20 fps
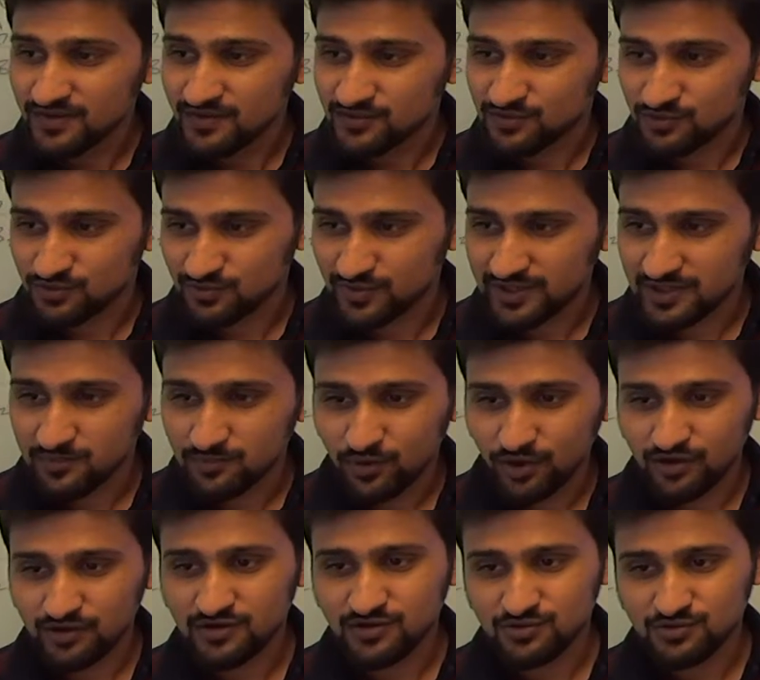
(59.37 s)
So it's very
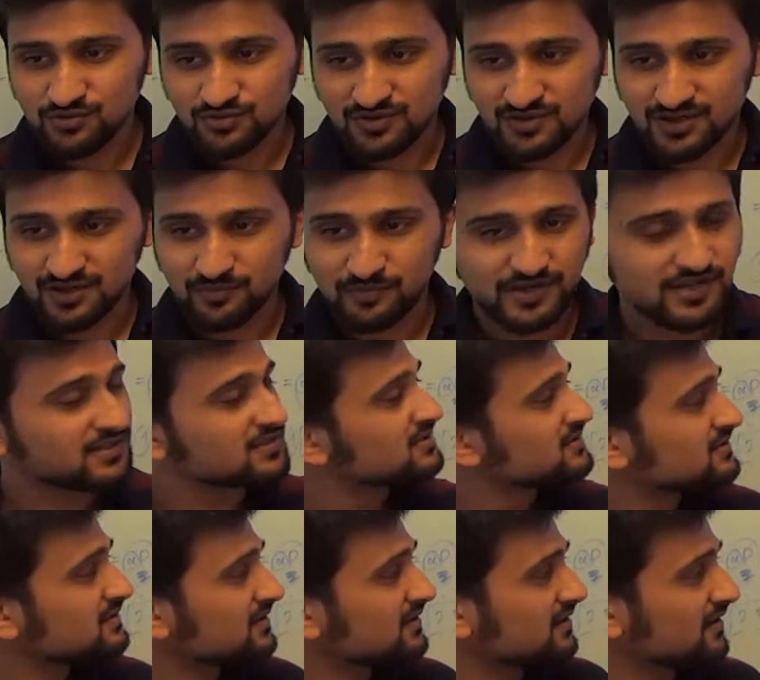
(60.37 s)
important to
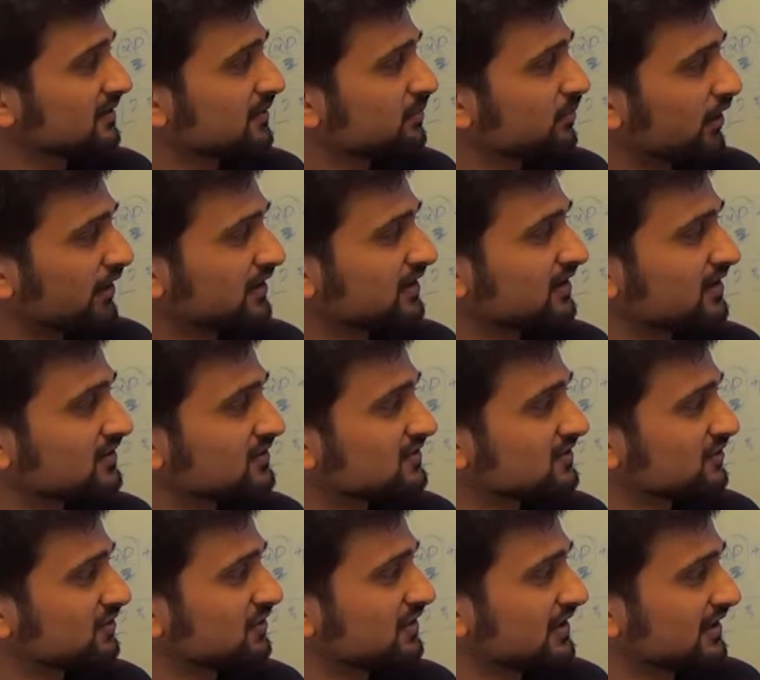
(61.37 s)
compress uh, point clouds
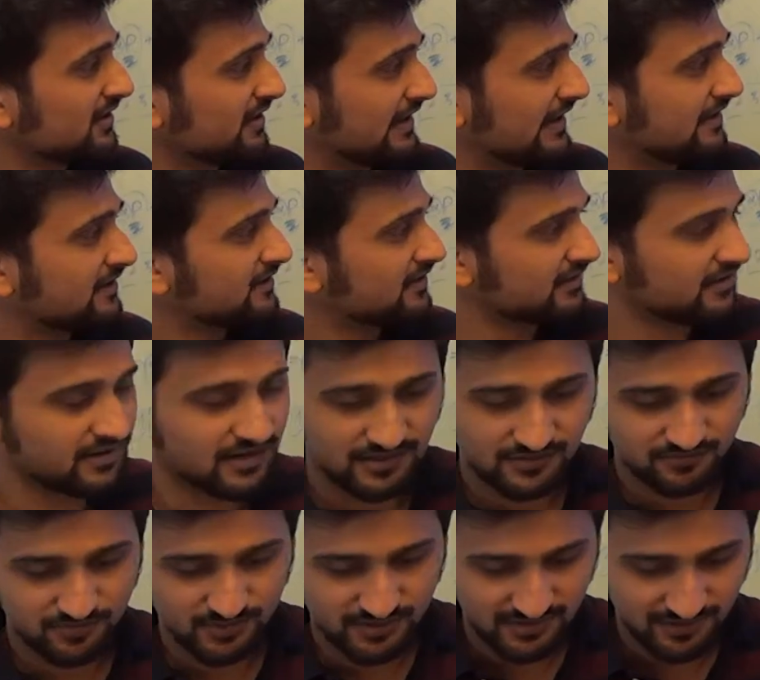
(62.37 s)
so you can render and
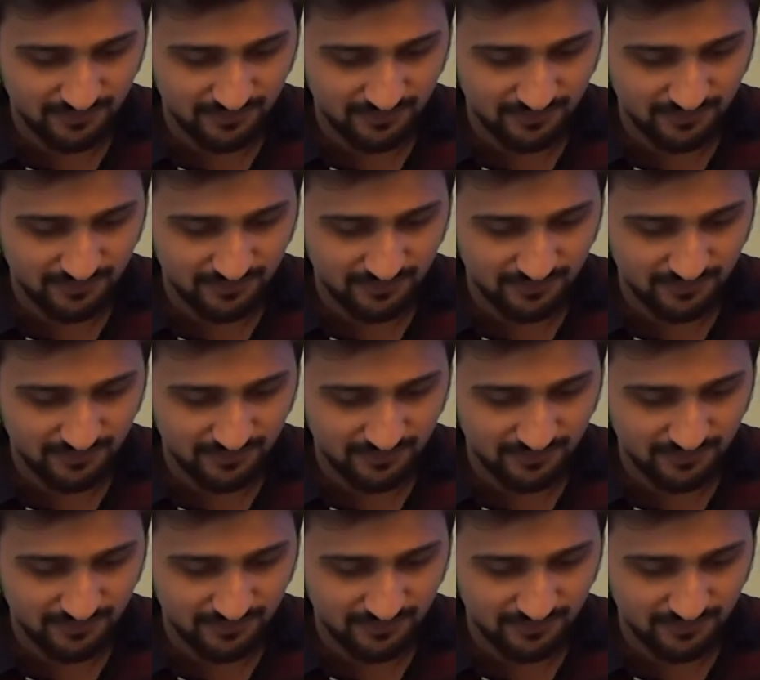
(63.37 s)
transmit